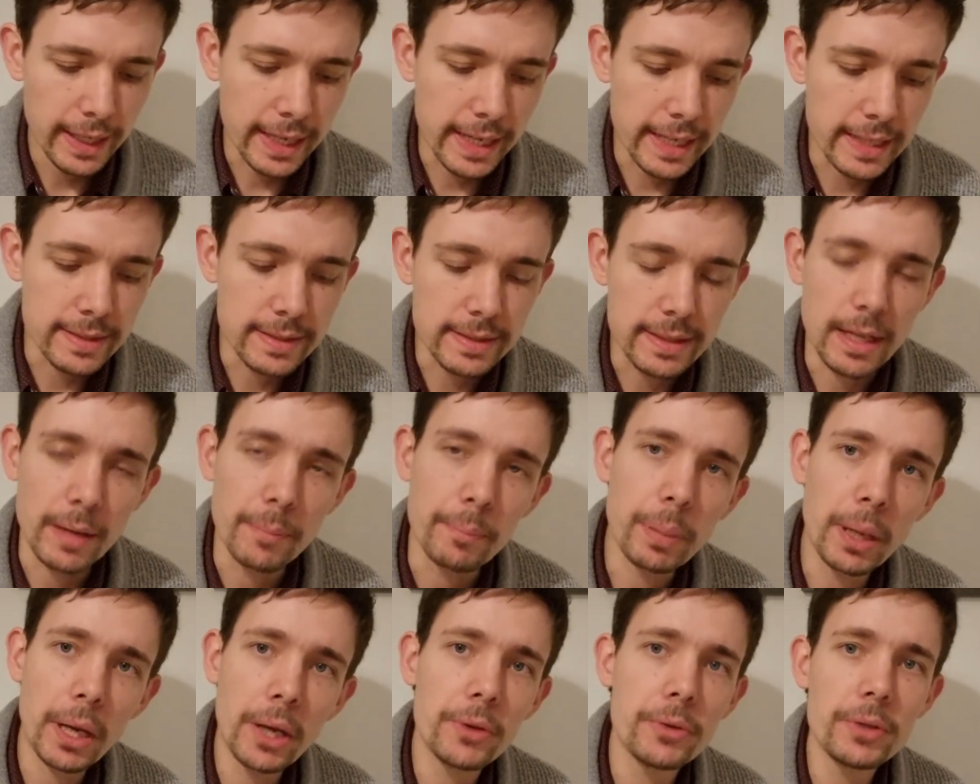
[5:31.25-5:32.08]
is
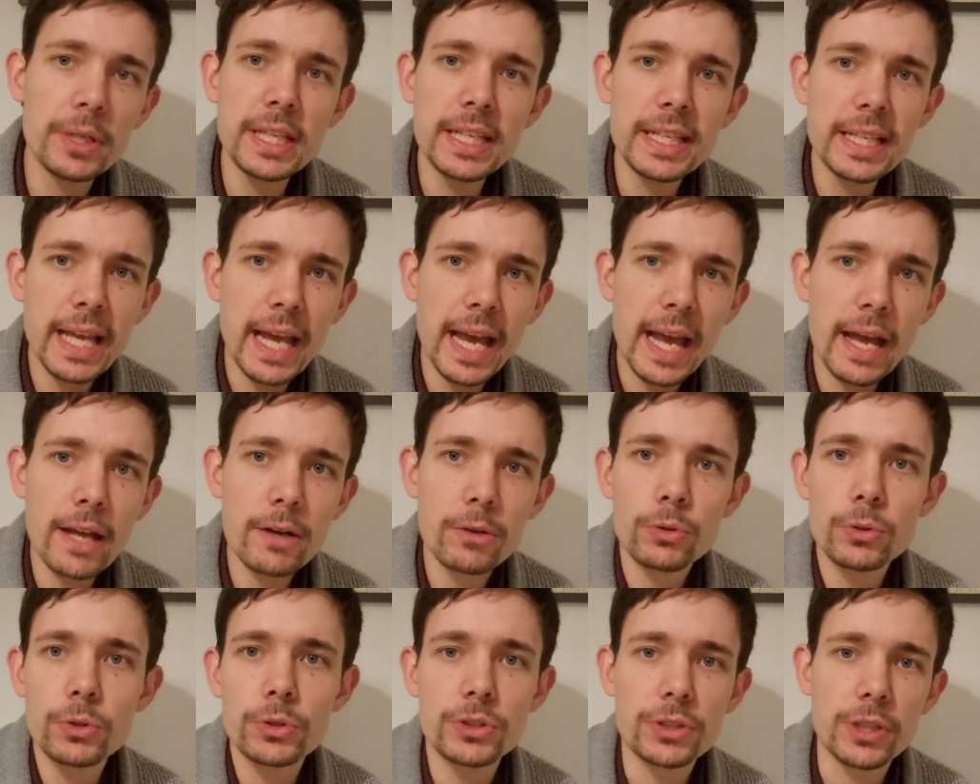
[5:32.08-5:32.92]
that pony
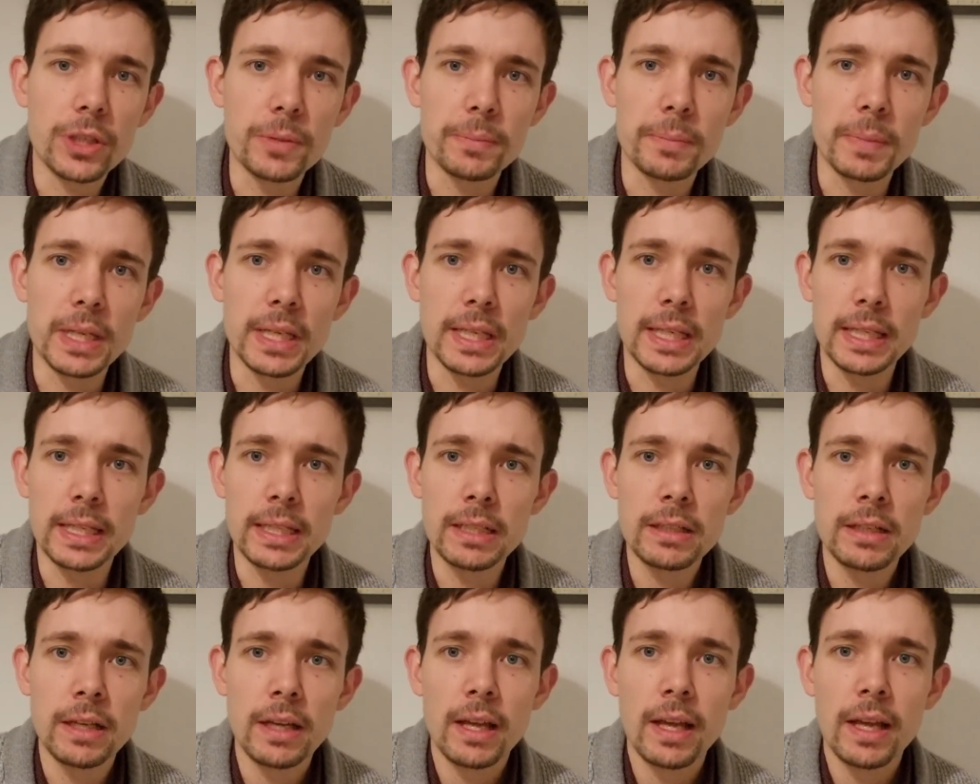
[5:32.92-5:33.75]
can also
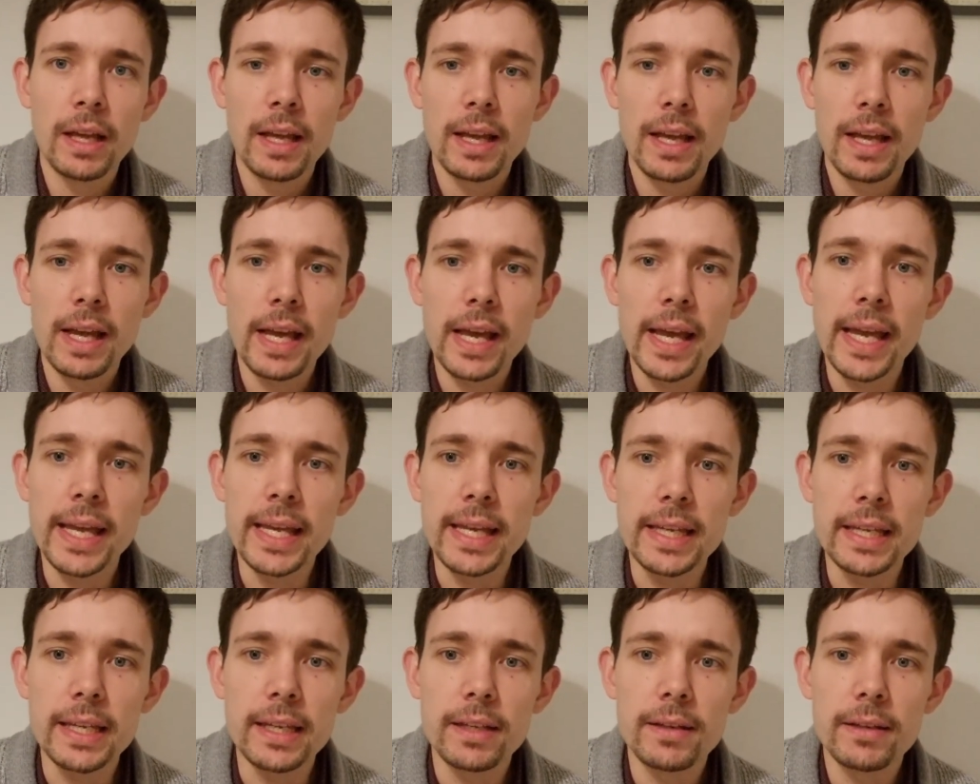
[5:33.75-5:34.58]
mean
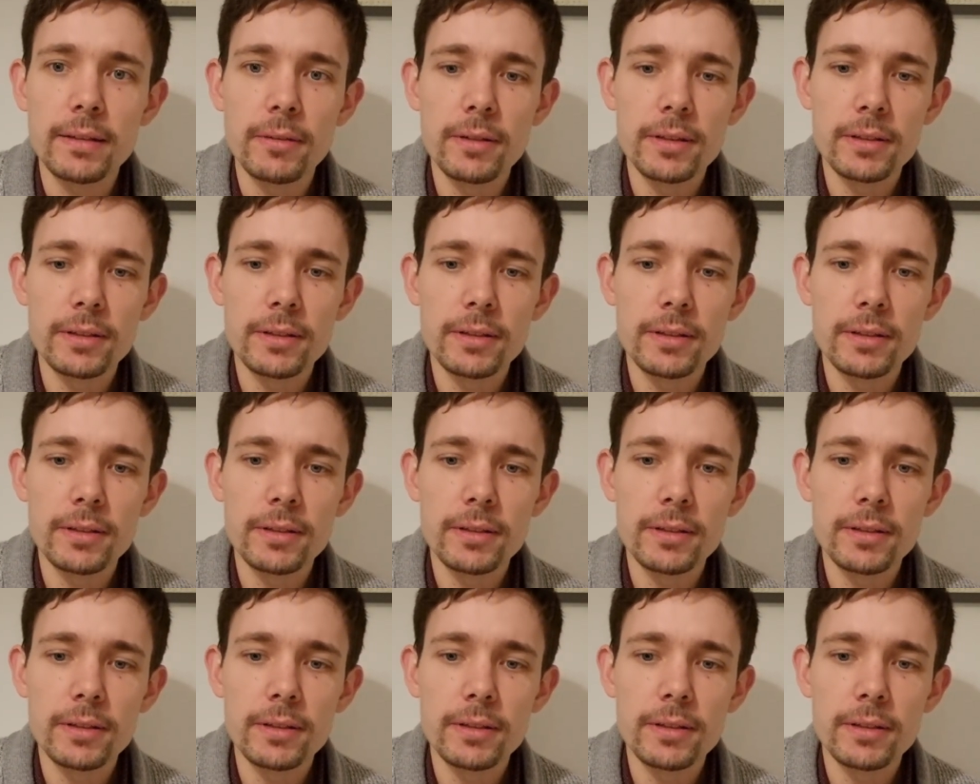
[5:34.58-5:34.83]
a